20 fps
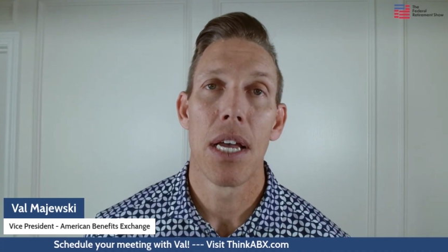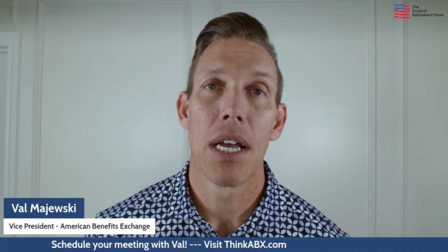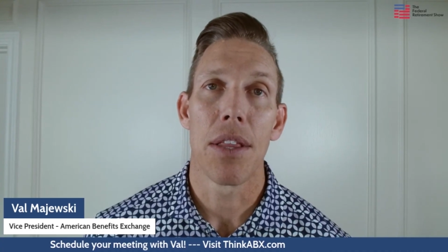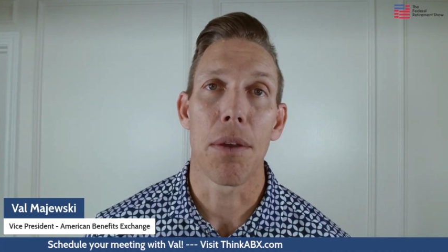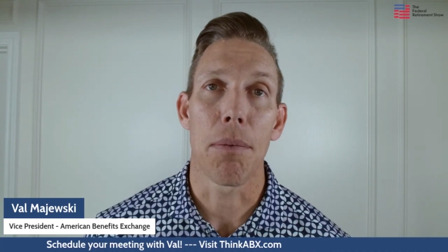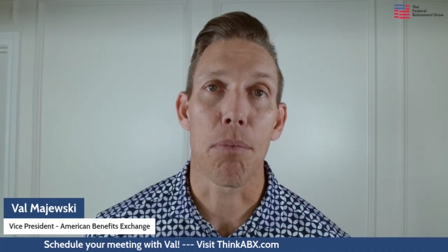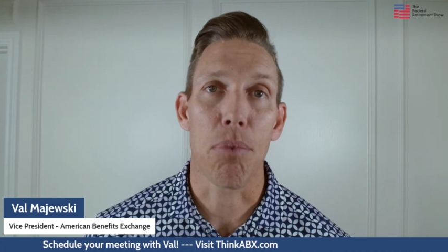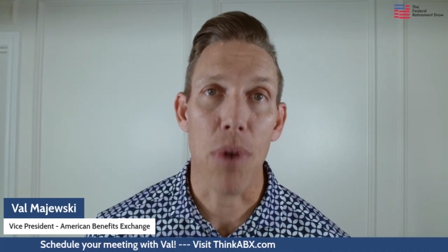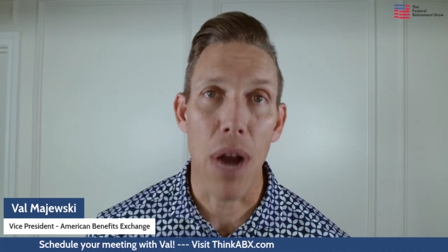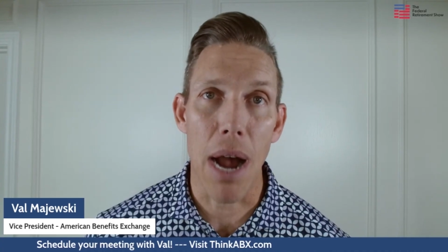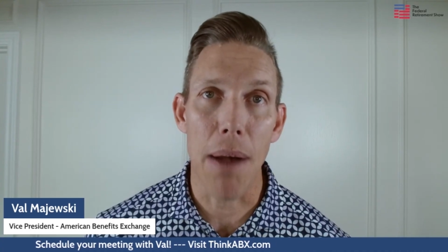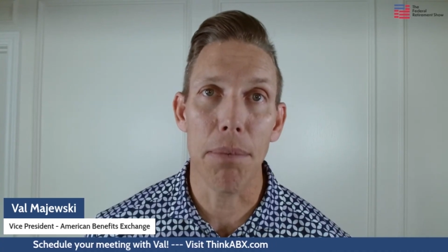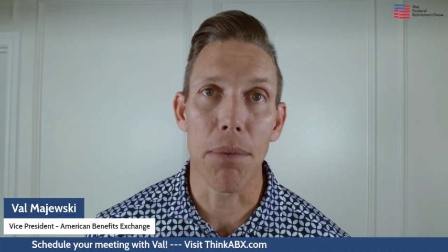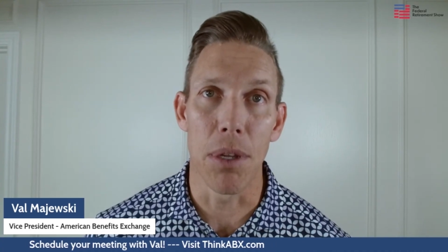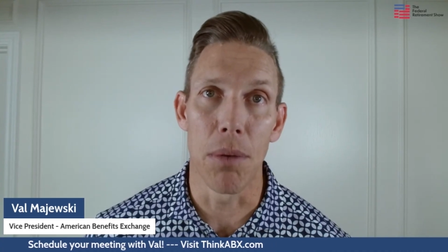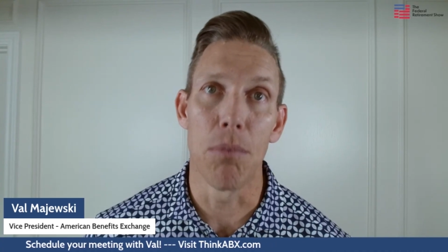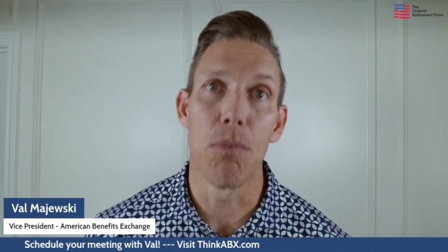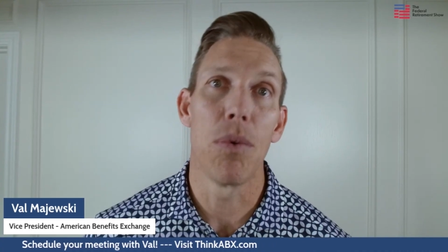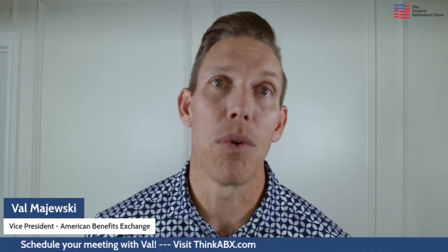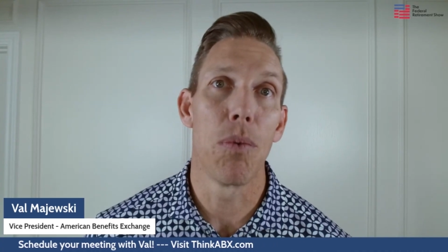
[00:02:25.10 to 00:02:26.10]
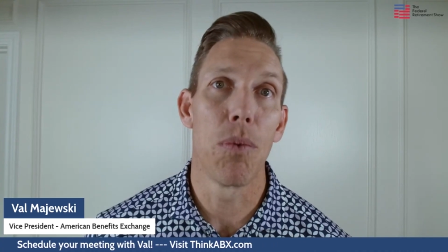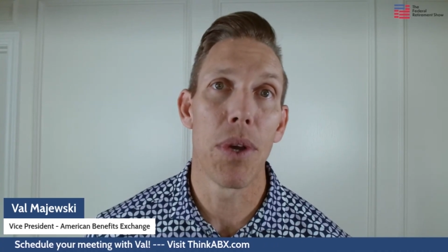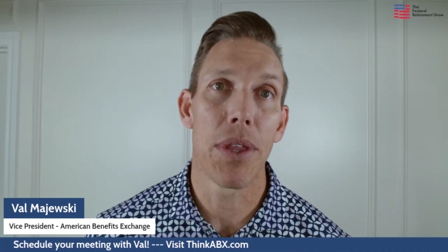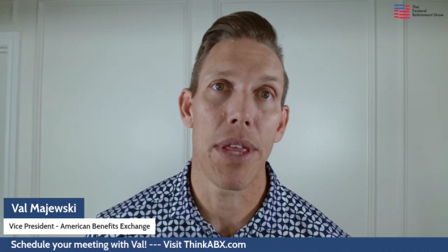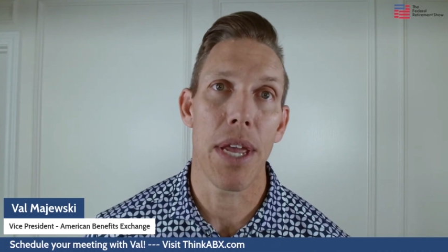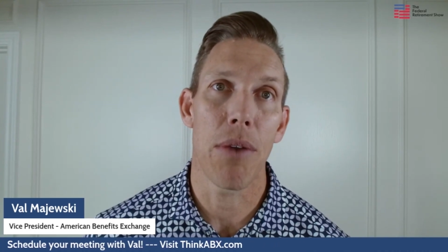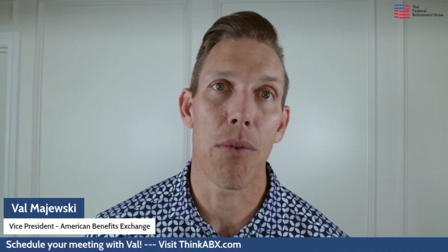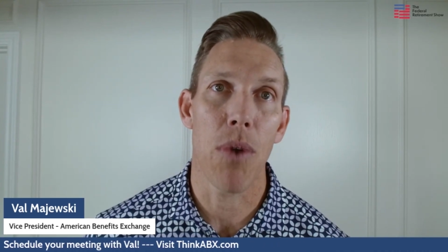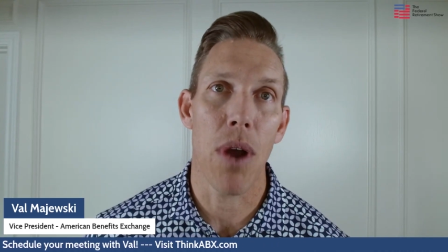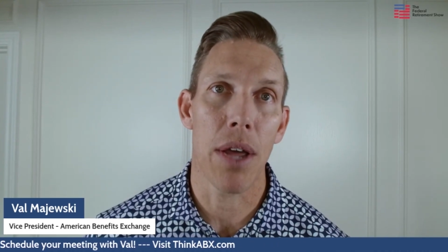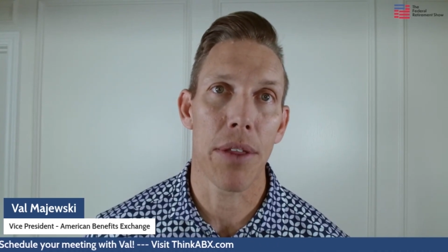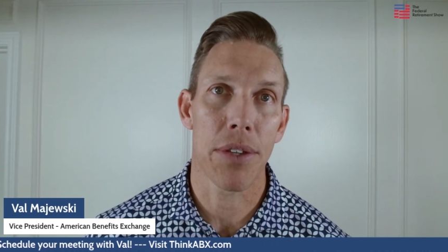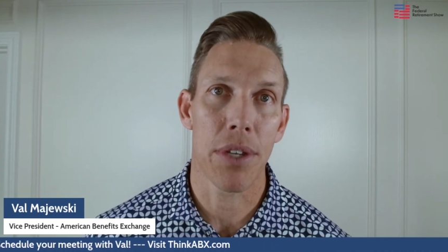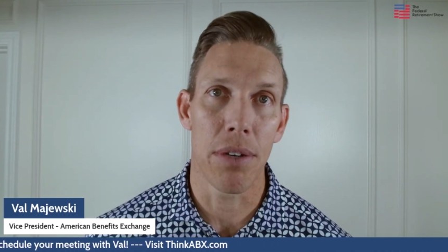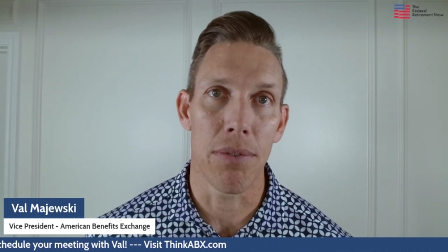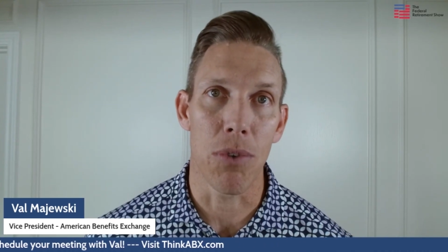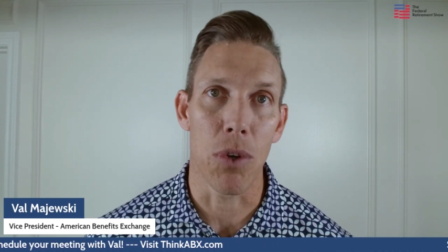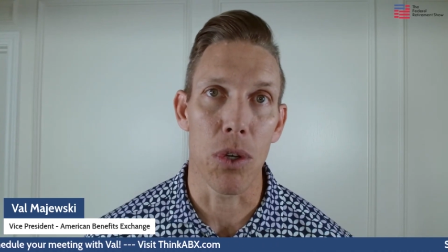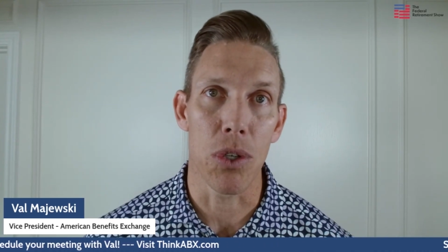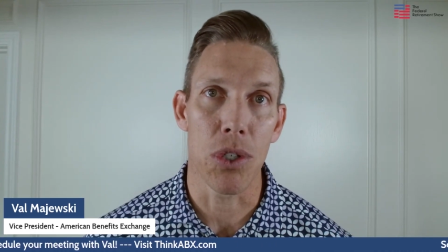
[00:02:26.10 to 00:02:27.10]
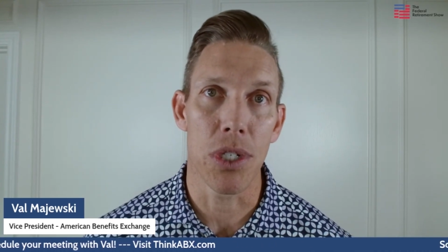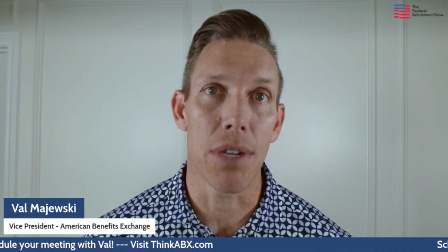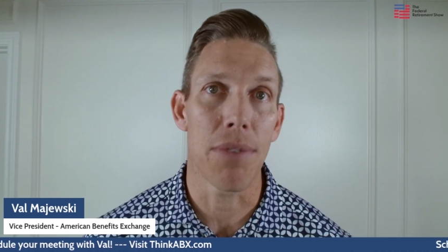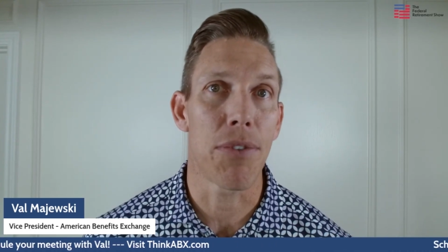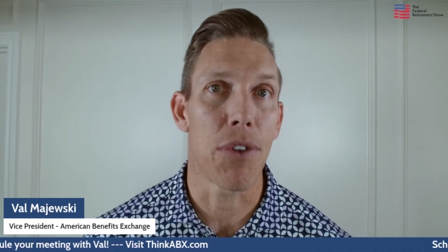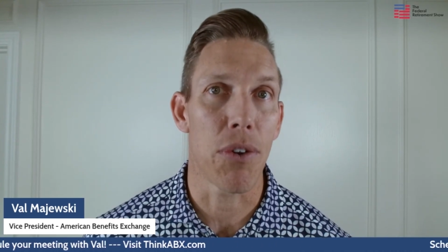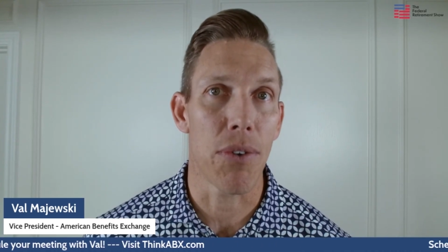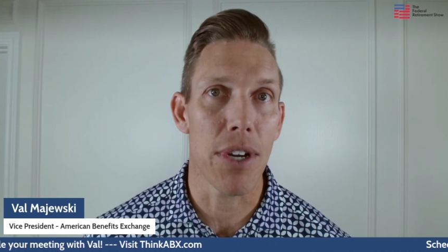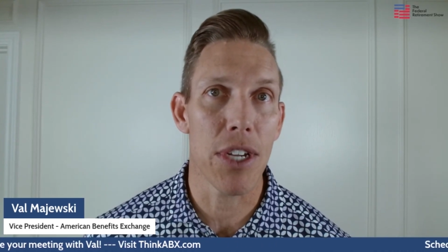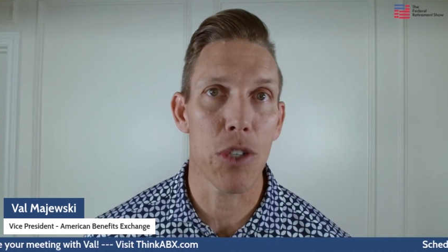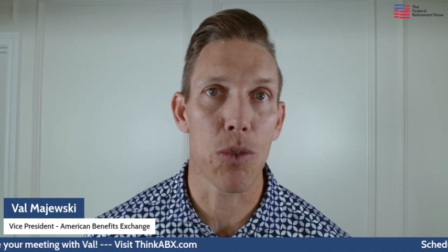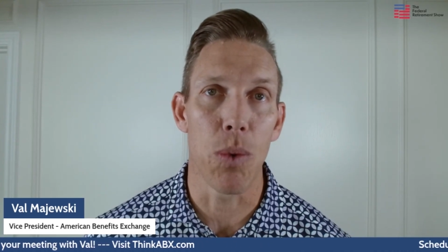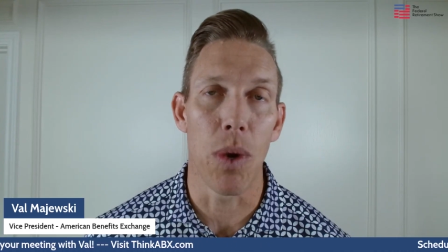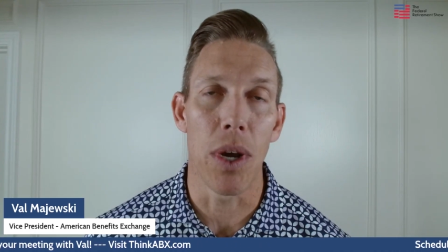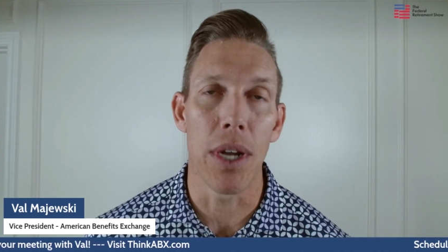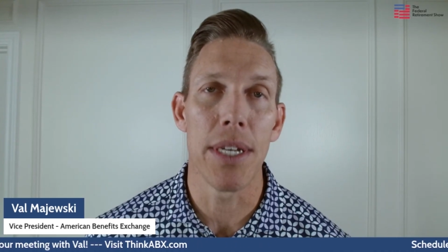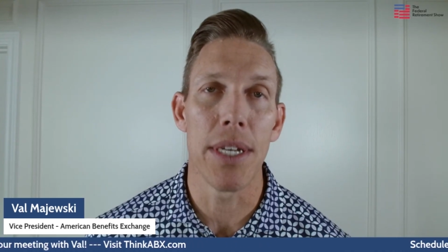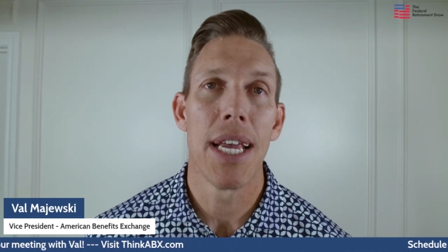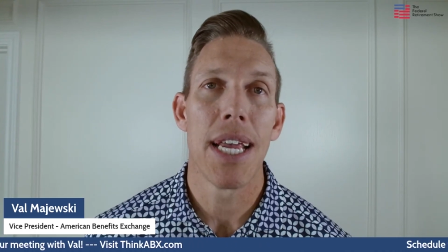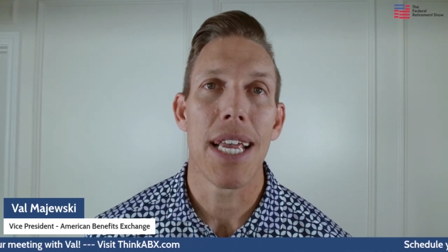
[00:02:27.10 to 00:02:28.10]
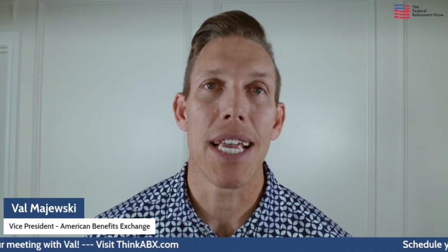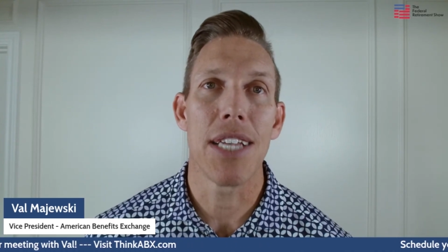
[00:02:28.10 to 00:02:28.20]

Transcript: The problem with a Roth conversion, if there is one,